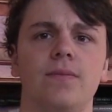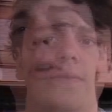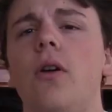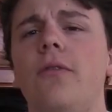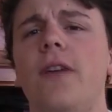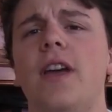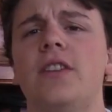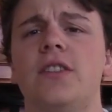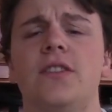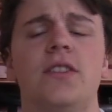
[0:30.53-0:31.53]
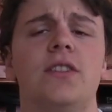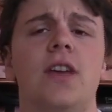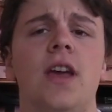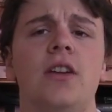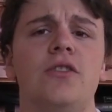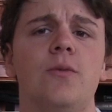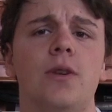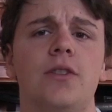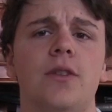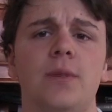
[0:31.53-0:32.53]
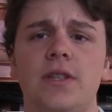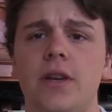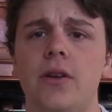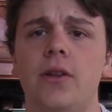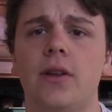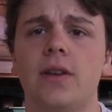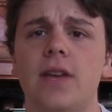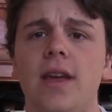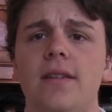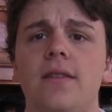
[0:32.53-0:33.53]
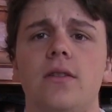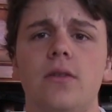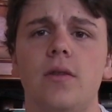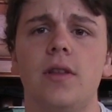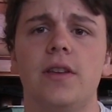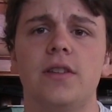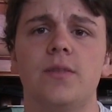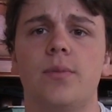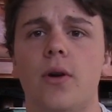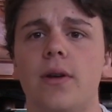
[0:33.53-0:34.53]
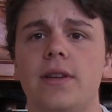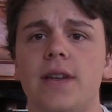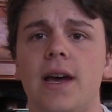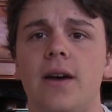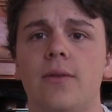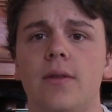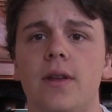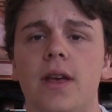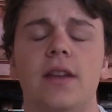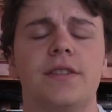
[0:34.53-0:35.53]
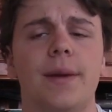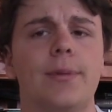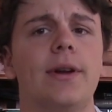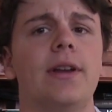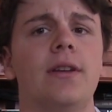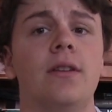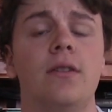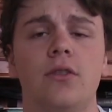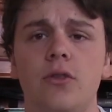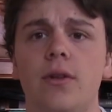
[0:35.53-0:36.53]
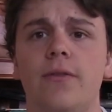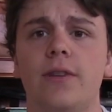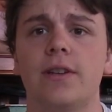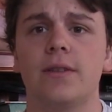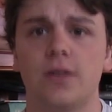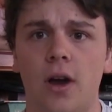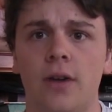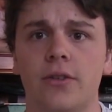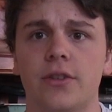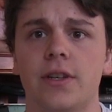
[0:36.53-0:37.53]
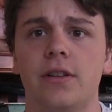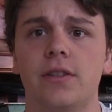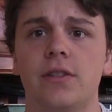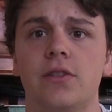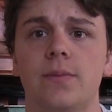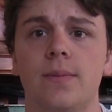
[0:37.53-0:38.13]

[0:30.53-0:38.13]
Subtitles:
Prophase is the stage in which the material contained in the nucleus is broken down and separated into 2 different daughter cells.